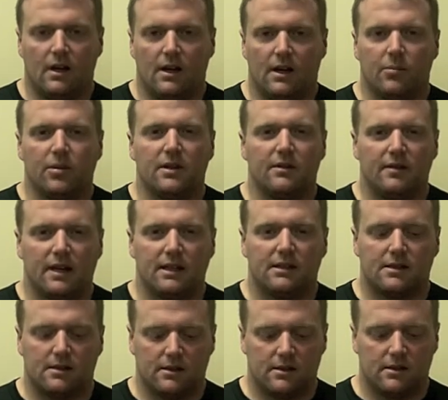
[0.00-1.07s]
And I believe
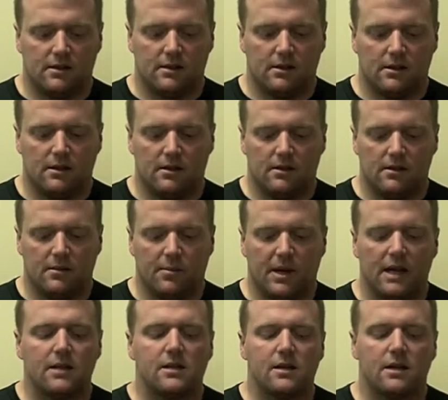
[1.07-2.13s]
that's the
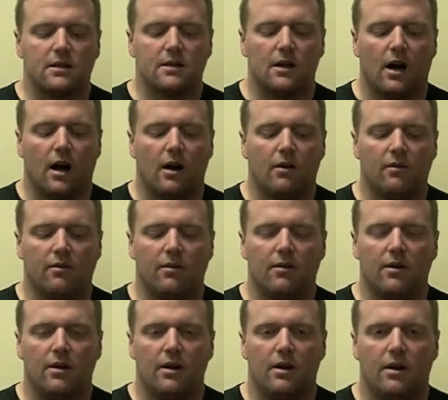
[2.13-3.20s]
basics of
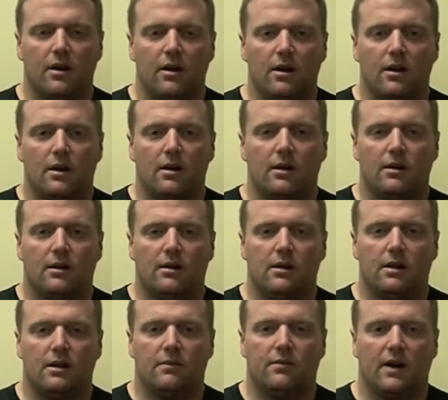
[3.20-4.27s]

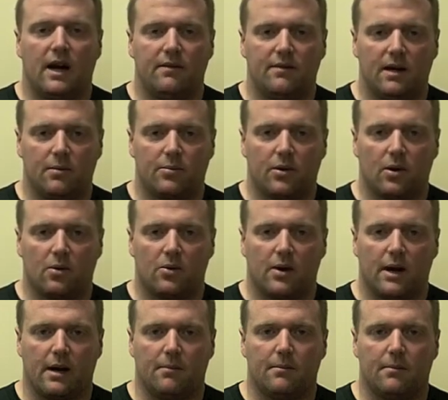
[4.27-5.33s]
the 5-day
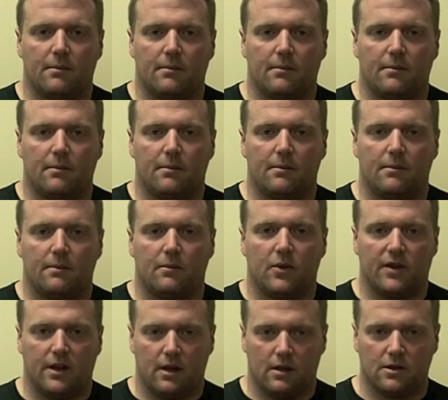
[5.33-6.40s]
program
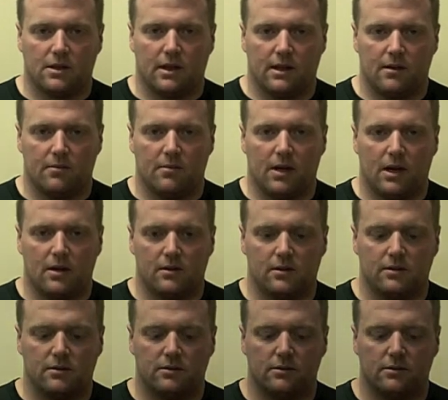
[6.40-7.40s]
with the undulated model.